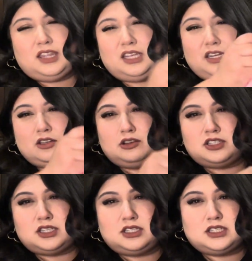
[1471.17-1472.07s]
the
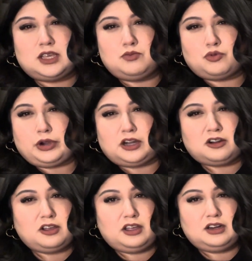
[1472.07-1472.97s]
adults is
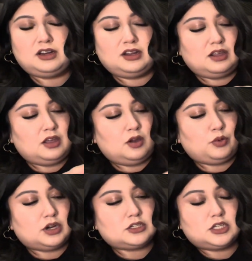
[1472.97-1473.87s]
embroidered on,
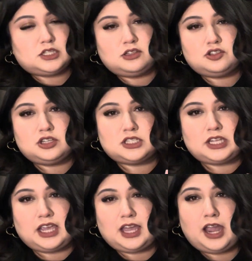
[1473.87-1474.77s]
whereas this is just
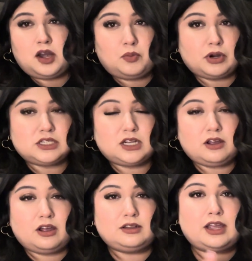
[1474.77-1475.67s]
like kind of printed
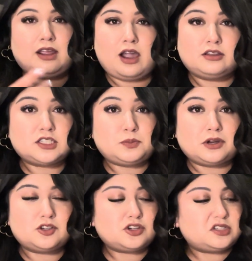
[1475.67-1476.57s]
on, like how the
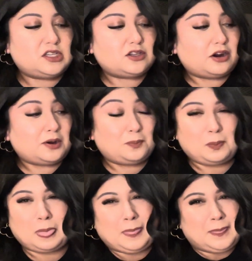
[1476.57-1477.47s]
Spirit jerseys are.
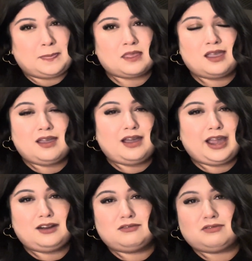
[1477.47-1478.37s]

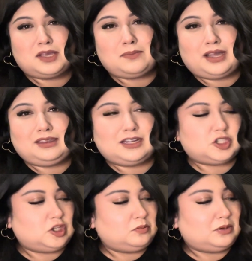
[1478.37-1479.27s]
I don't really mind that
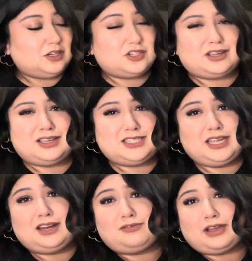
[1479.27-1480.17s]
too much. Like I
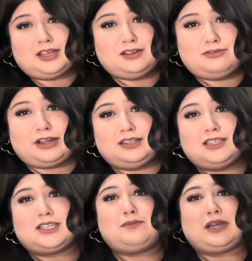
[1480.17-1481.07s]
said, if I could find
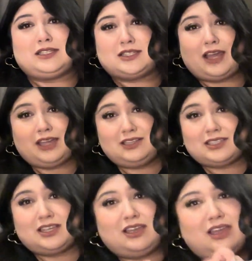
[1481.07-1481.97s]
this in my
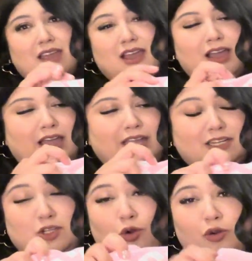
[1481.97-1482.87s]
size, I
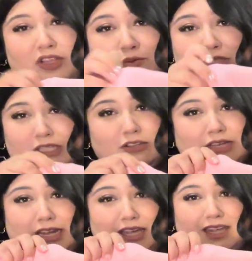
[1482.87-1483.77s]
totally would still
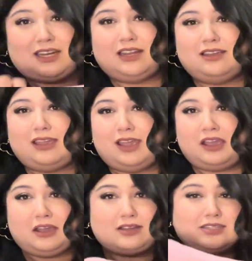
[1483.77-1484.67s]
get it.
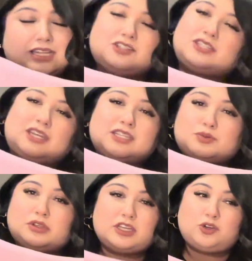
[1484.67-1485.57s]
And I just think
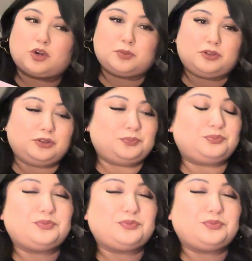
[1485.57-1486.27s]
it's really adorable.